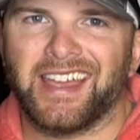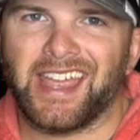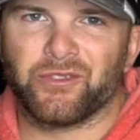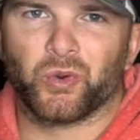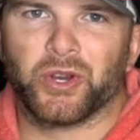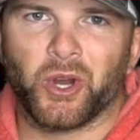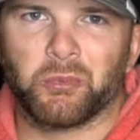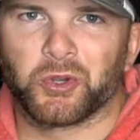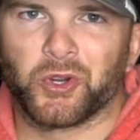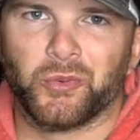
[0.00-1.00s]
Hey everyone,
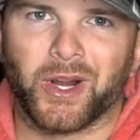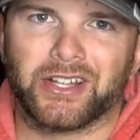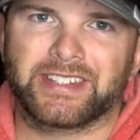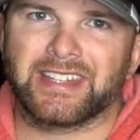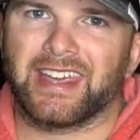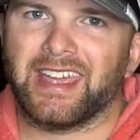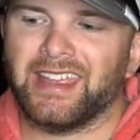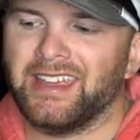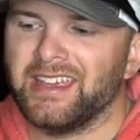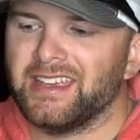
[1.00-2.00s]
hope you're doing well
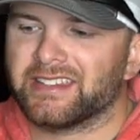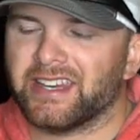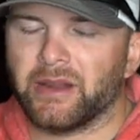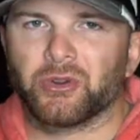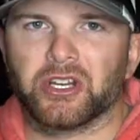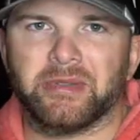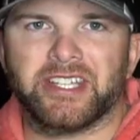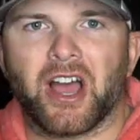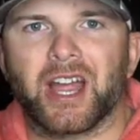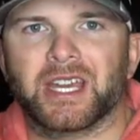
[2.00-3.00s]
today. Today we're going to be
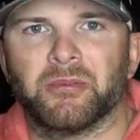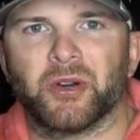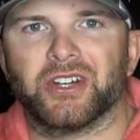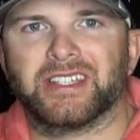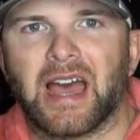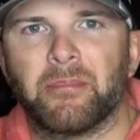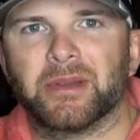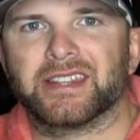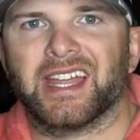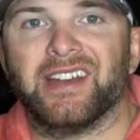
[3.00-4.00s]
talking about a
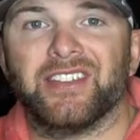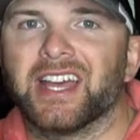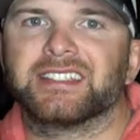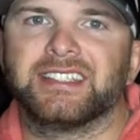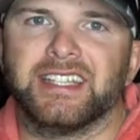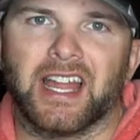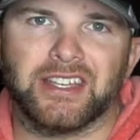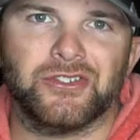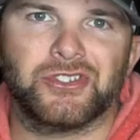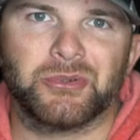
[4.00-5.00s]
topic that I've not seen
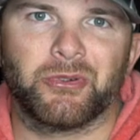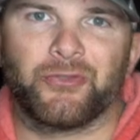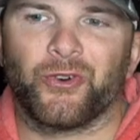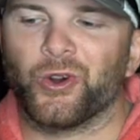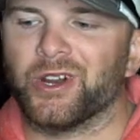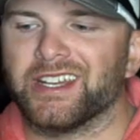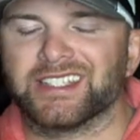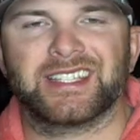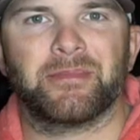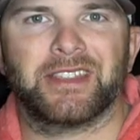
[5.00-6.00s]
on YouTube before, and
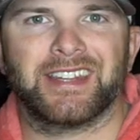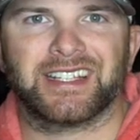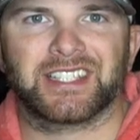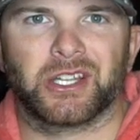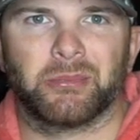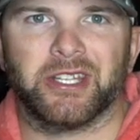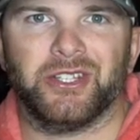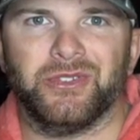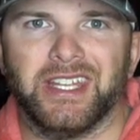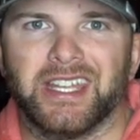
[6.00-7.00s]
it's something that's a little bit
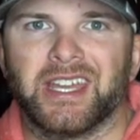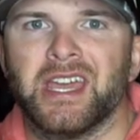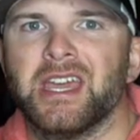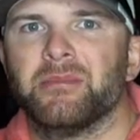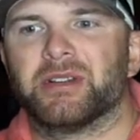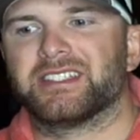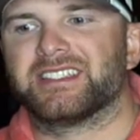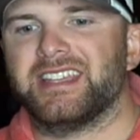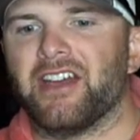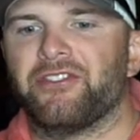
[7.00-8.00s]
unique, but
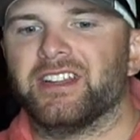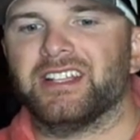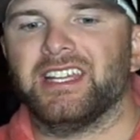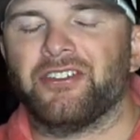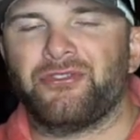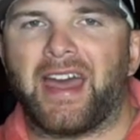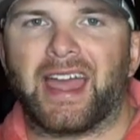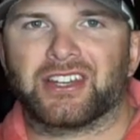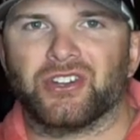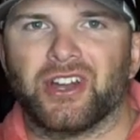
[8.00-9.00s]
it's definitely a
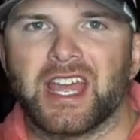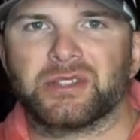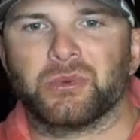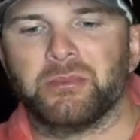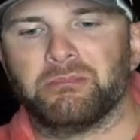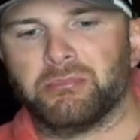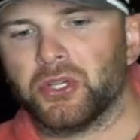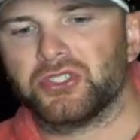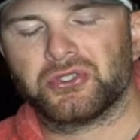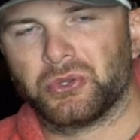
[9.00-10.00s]
factor as we
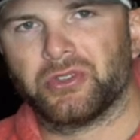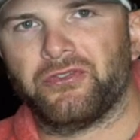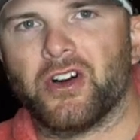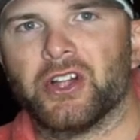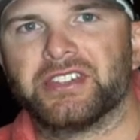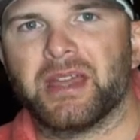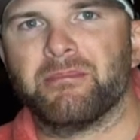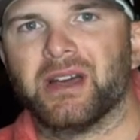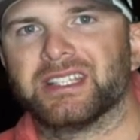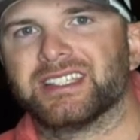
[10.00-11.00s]
push through the fall time
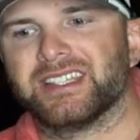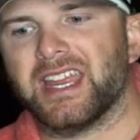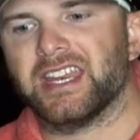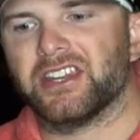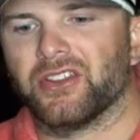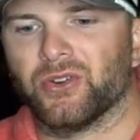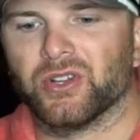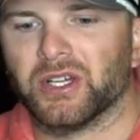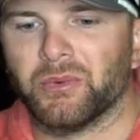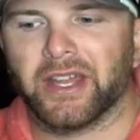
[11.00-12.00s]
months and into the
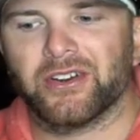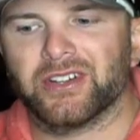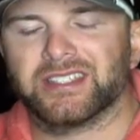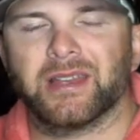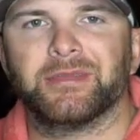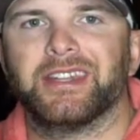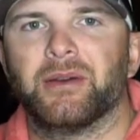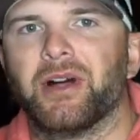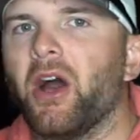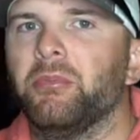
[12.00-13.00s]
early winter, and something
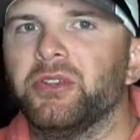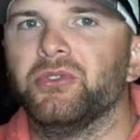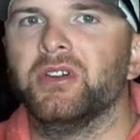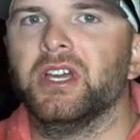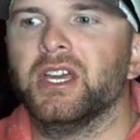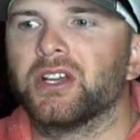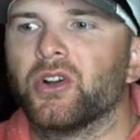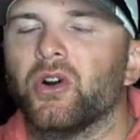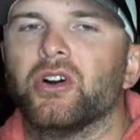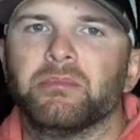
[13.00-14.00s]
that will help you
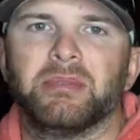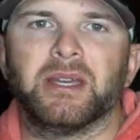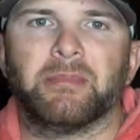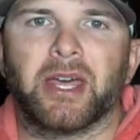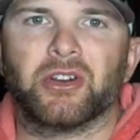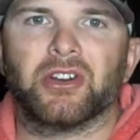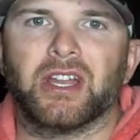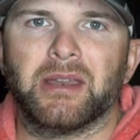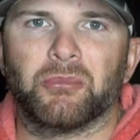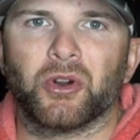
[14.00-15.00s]
go out and be a better
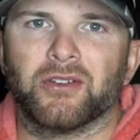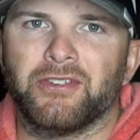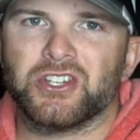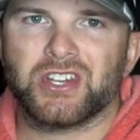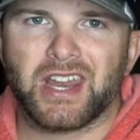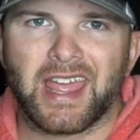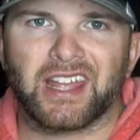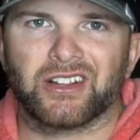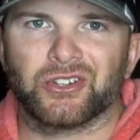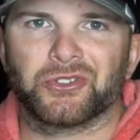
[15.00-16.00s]
and more efficient
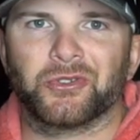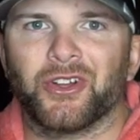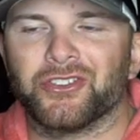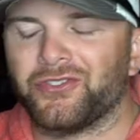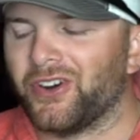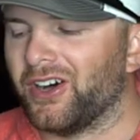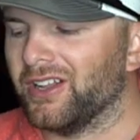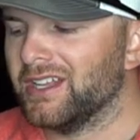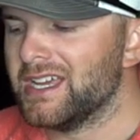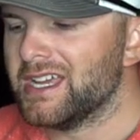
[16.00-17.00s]
angler throughout the
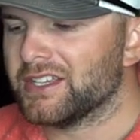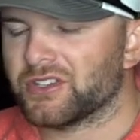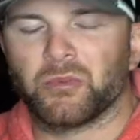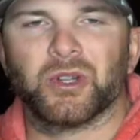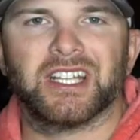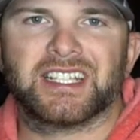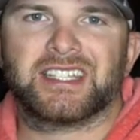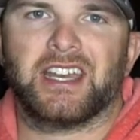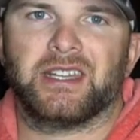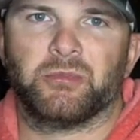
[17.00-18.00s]
fall. So I'm really
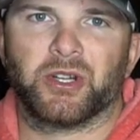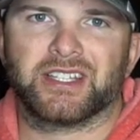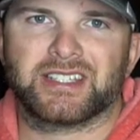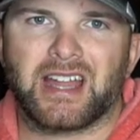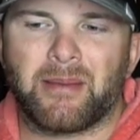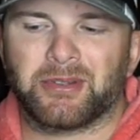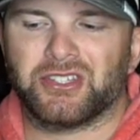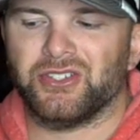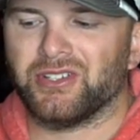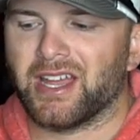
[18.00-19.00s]
excited to bring this topic
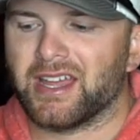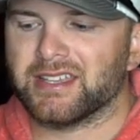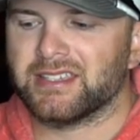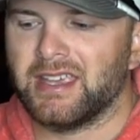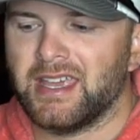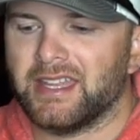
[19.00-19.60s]
to you guys.